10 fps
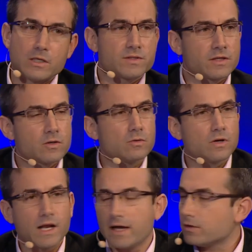using Google
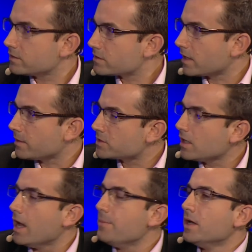Cloud at the same
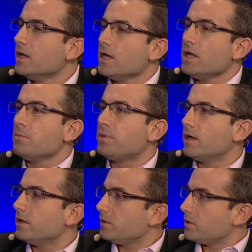time.
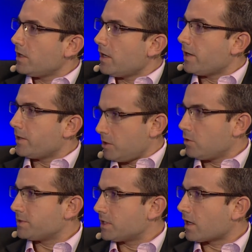But you
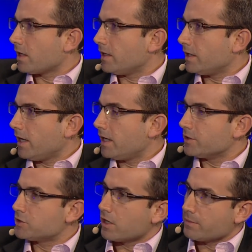in
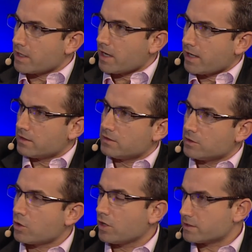particular, Jeremy and
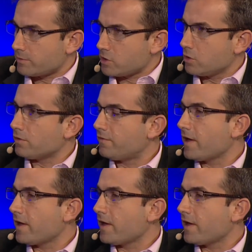Nicolas, I mean, you're